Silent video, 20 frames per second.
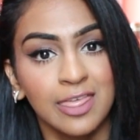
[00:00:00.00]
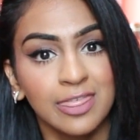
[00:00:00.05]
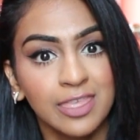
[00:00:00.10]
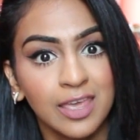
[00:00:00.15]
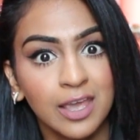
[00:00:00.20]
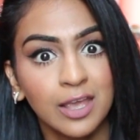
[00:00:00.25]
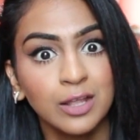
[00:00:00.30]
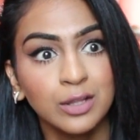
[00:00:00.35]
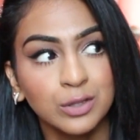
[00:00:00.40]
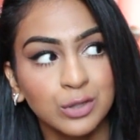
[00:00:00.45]

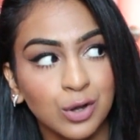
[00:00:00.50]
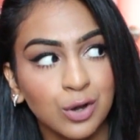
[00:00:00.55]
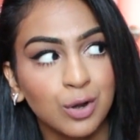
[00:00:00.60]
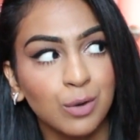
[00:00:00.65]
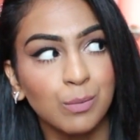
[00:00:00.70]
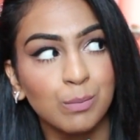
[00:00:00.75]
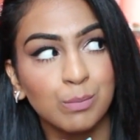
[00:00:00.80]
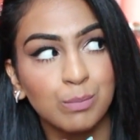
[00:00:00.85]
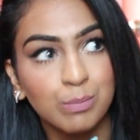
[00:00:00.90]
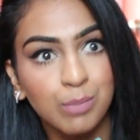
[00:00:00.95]
They
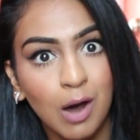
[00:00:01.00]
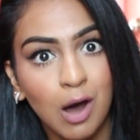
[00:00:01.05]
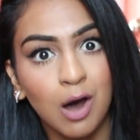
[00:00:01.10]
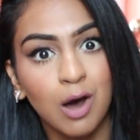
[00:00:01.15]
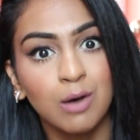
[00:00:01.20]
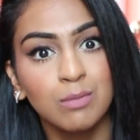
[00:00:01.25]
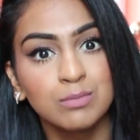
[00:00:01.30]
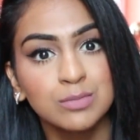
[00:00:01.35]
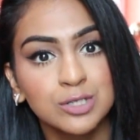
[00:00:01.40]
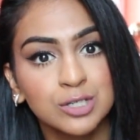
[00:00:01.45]
look
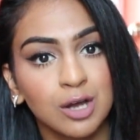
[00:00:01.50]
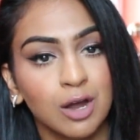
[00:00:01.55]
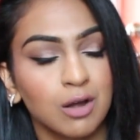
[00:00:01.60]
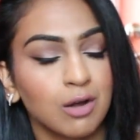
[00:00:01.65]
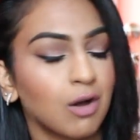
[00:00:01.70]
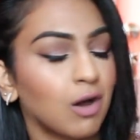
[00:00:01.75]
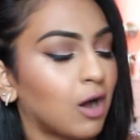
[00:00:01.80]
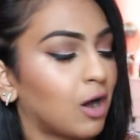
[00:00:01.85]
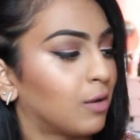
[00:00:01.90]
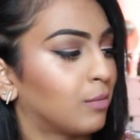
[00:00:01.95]

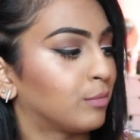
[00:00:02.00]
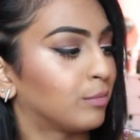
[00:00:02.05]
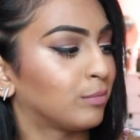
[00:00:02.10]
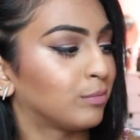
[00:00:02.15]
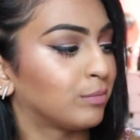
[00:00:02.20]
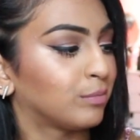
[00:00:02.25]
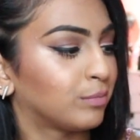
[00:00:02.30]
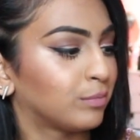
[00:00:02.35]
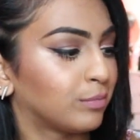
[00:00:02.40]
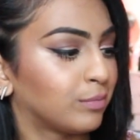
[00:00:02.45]

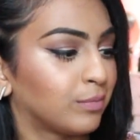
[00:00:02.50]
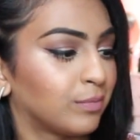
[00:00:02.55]
bomb.com.